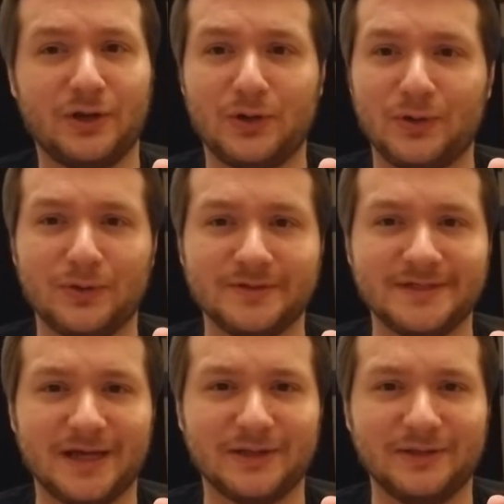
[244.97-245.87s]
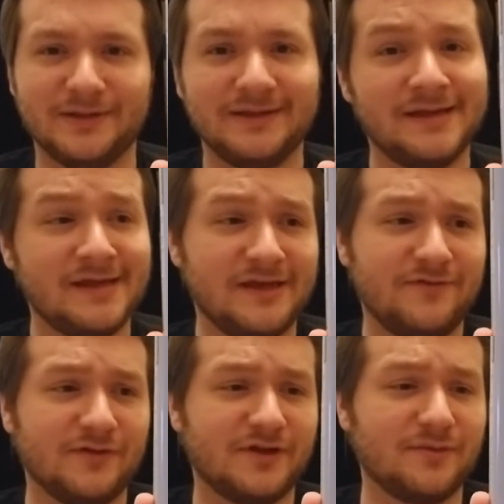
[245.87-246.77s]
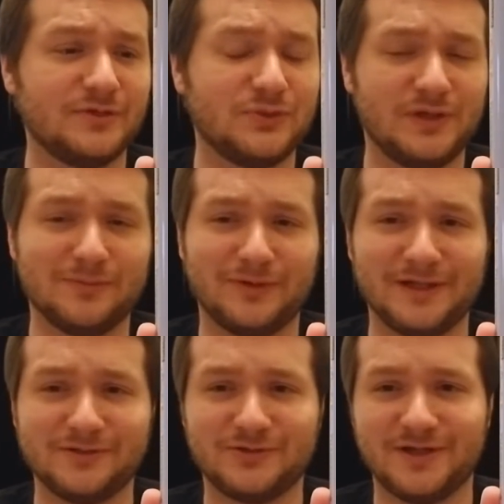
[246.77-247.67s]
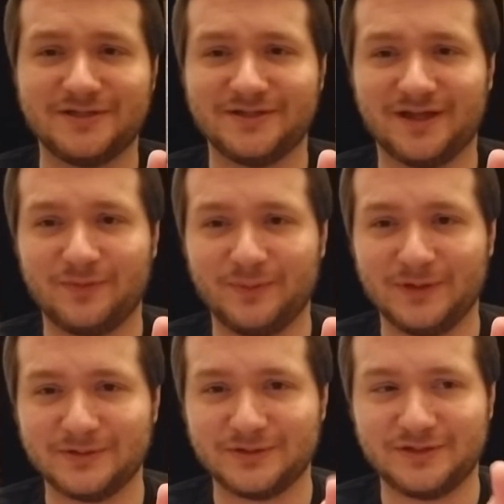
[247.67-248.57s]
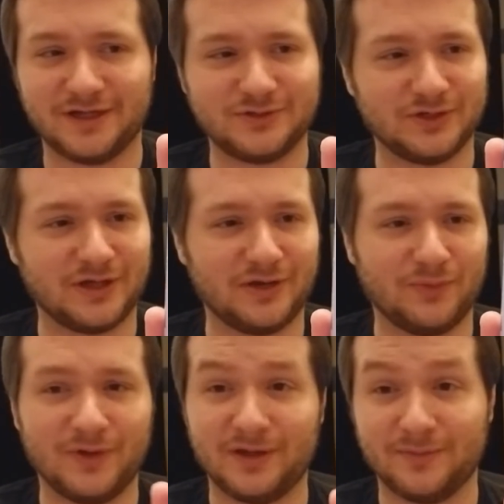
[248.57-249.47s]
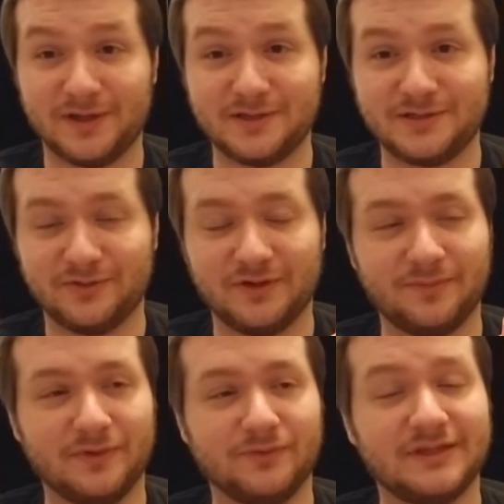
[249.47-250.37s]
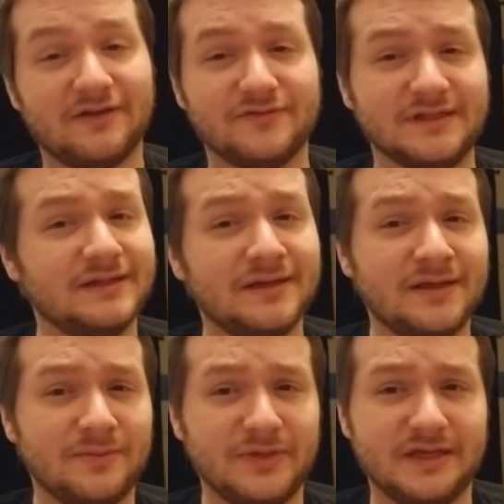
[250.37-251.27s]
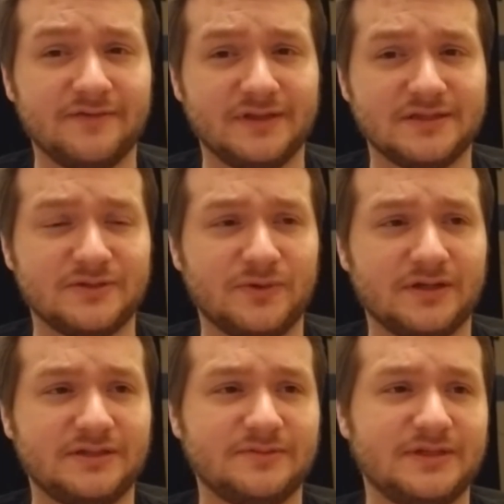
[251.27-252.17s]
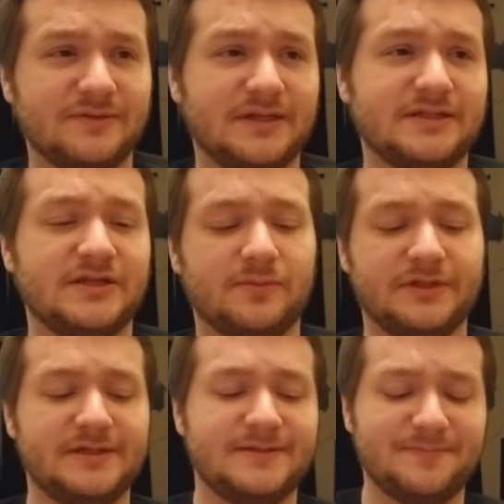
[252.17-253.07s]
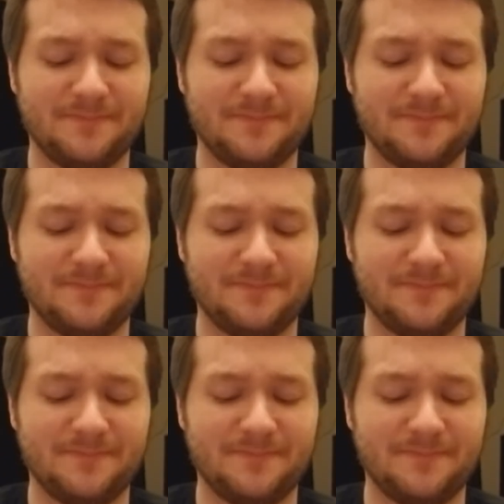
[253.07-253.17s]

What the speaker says: I don't know exactly if it'll come between Planes, Trains, and Automobiles or Dutch, or kind of when it might show up, but we'll definitely be giving this a watch sometime the next couple days.